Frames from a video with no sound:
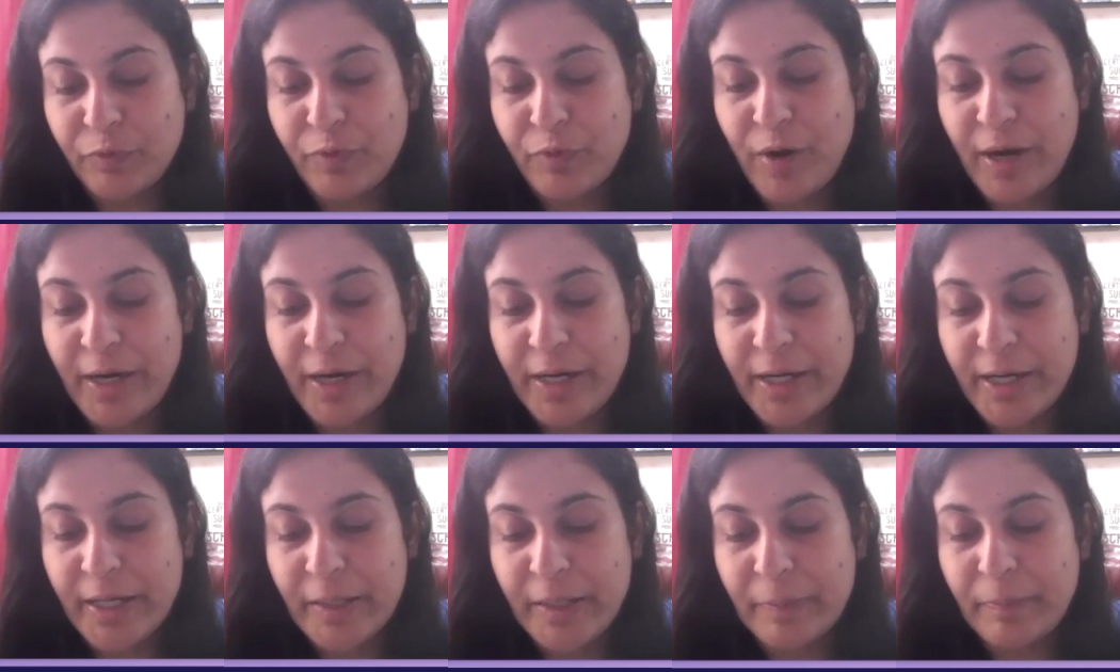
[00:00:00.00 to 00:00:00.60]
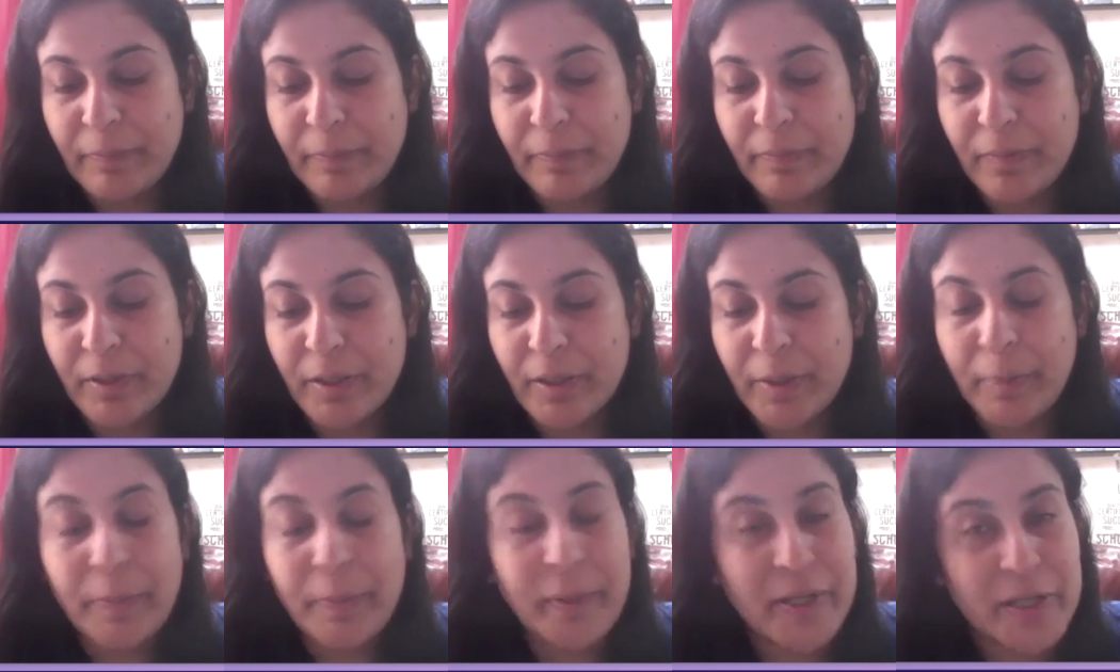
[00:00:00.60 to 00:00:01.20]
finding
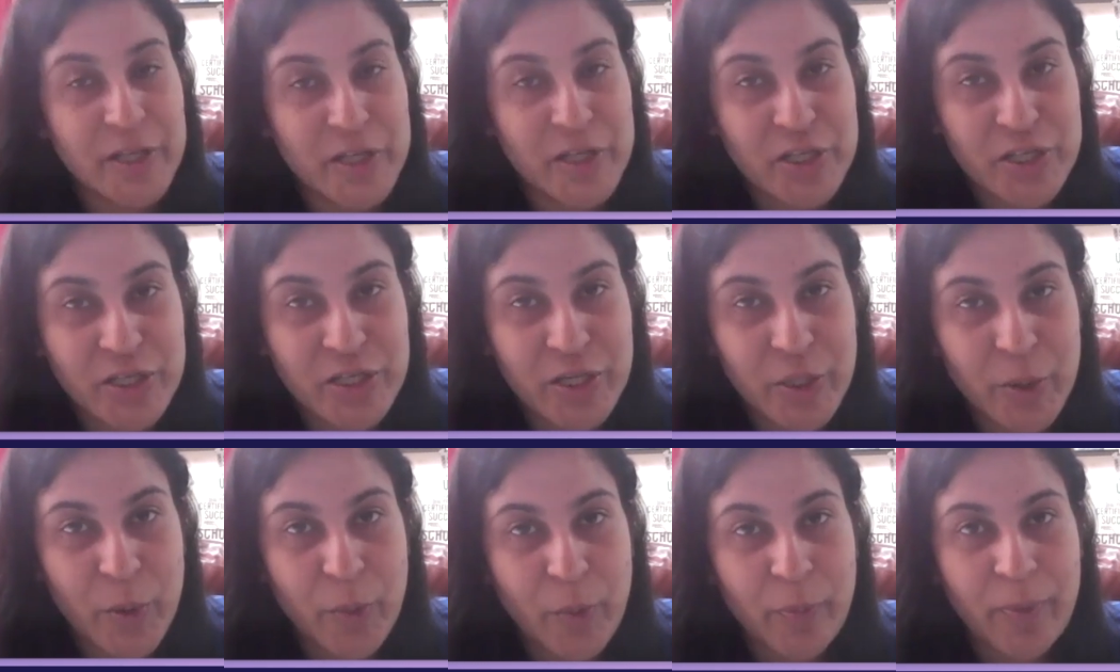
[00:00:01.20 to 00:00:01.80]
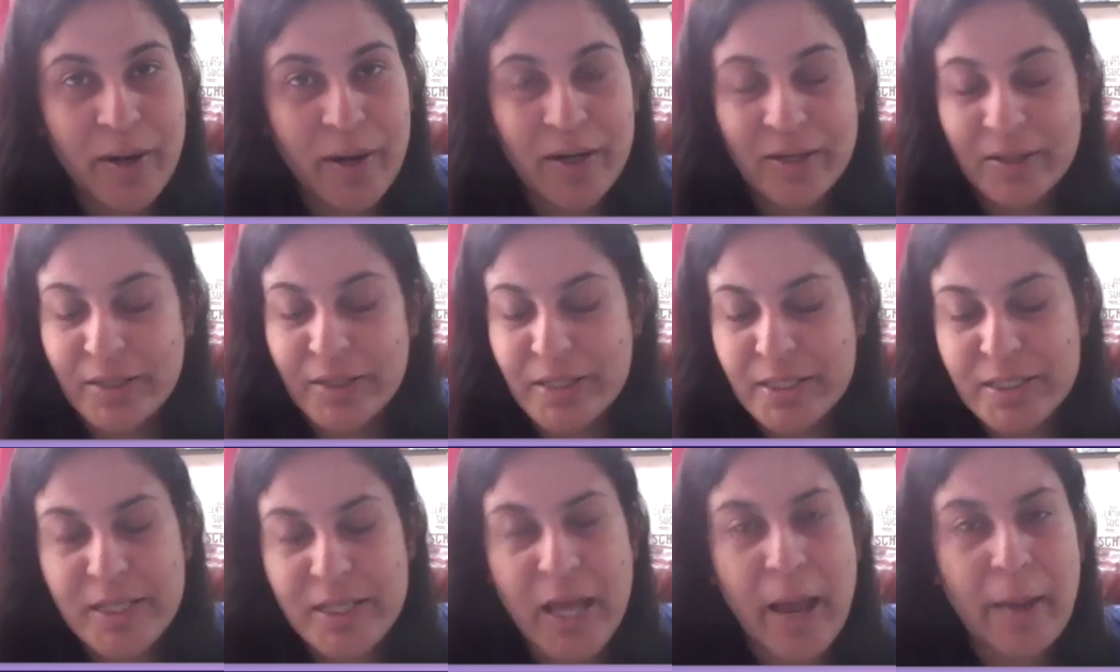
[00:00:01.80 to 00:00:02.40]
a repetition in your
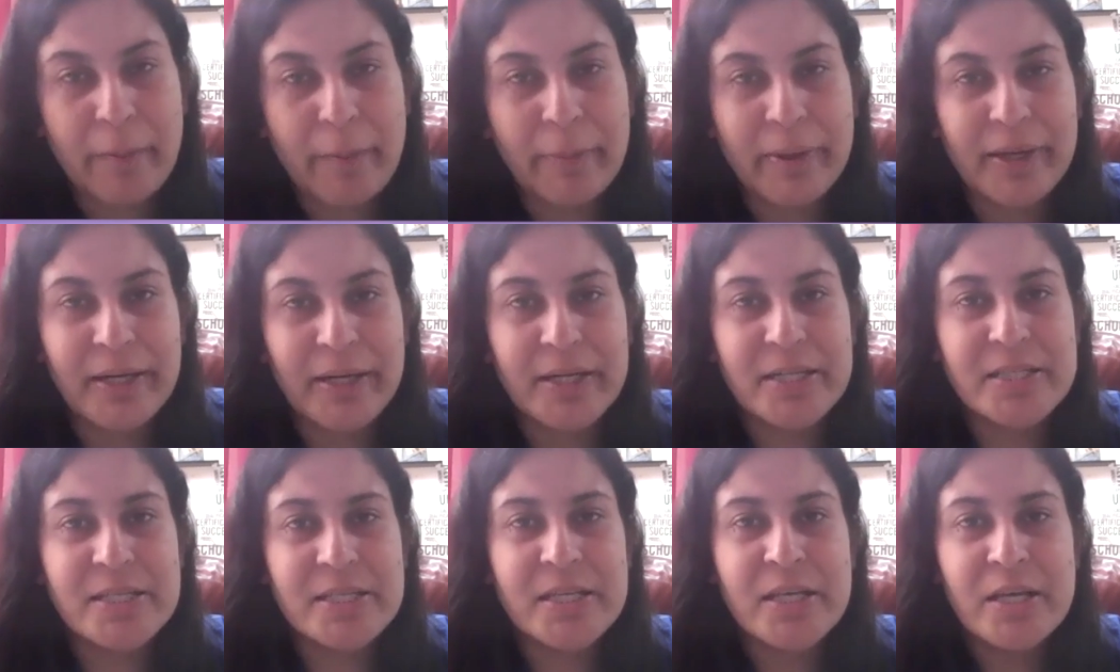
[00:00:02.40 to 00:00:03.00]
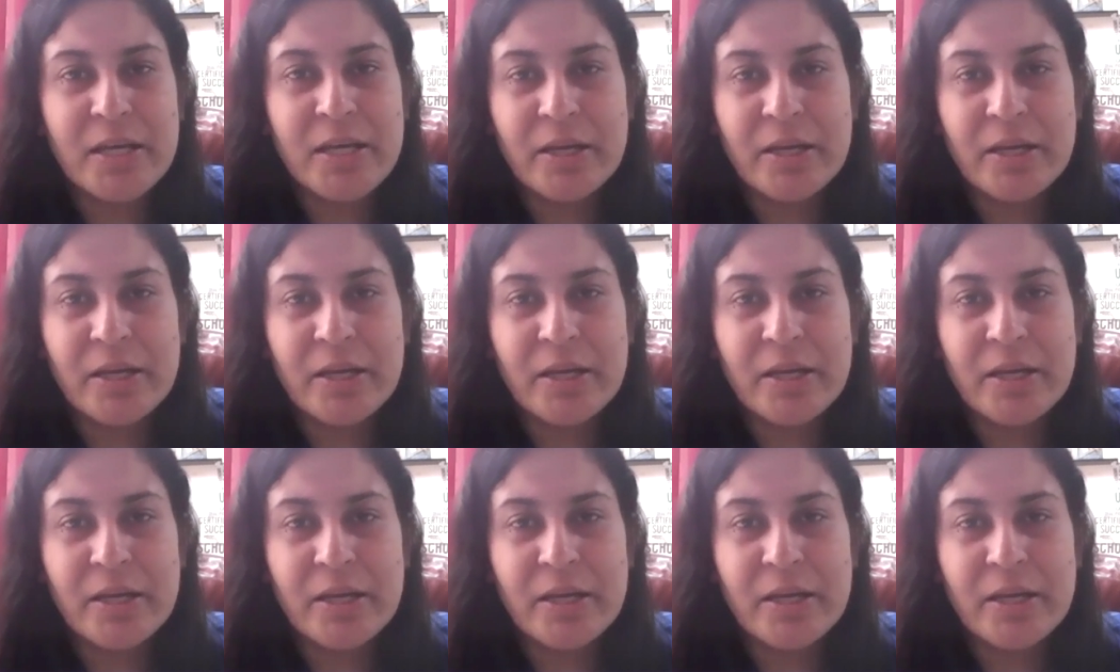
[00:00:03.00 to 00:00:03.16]
patterns, habits,